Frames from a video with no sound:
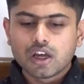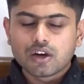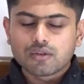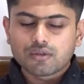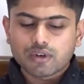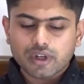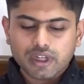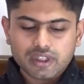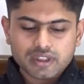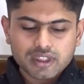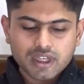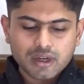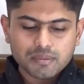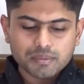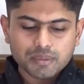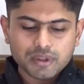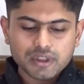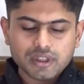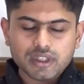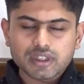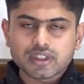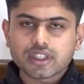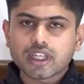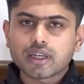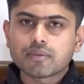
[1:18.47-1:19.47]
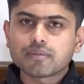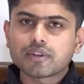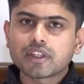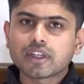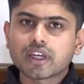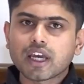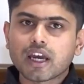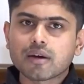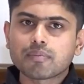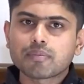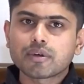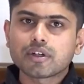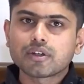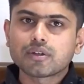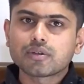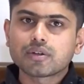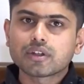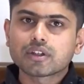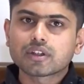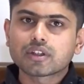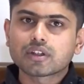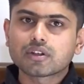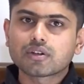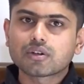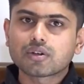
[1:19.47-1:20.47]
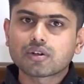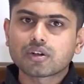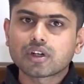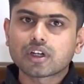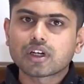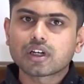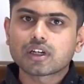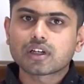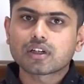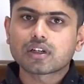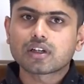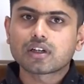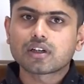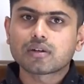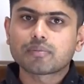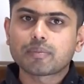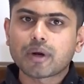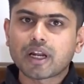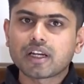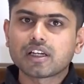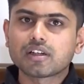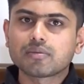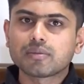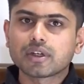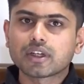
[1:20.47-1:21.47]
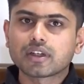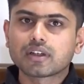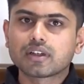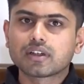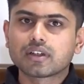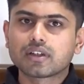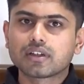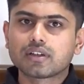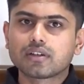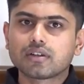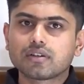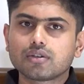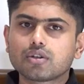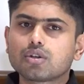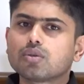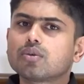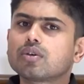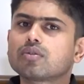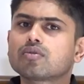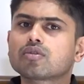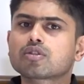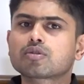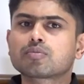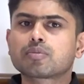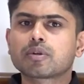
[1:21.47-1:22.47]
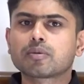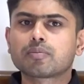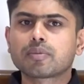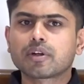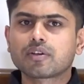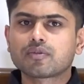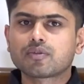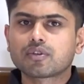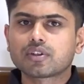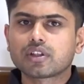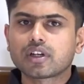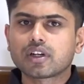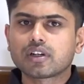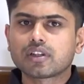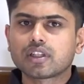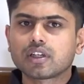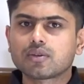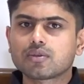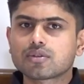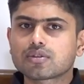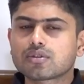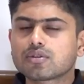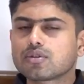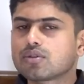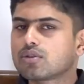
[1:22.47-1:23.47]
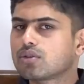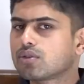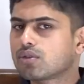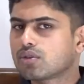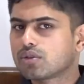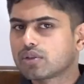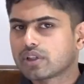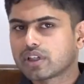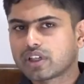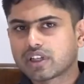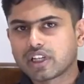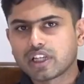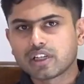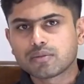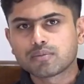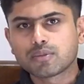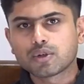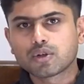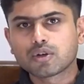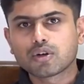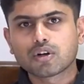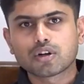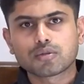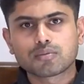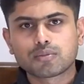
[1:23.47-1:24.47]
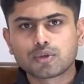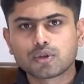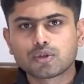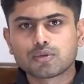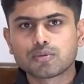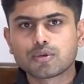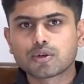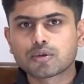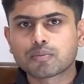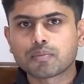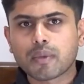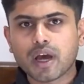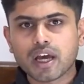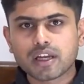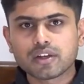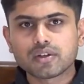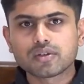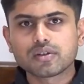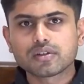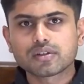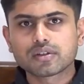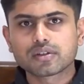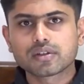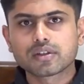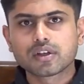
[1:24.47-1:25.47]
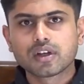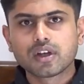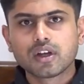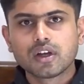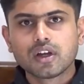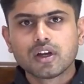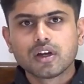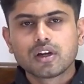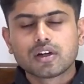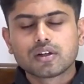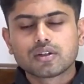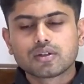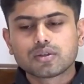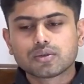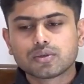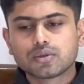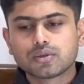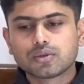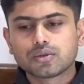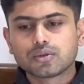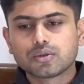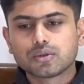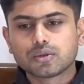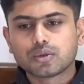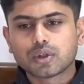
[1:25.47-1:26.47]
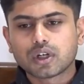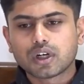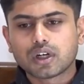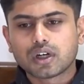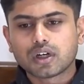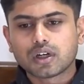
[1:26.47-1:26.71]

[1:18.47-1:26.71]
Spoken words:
For example, the same thing happened during the corona pandemic. No one was prepared for that. There was no green book or blue book manuals to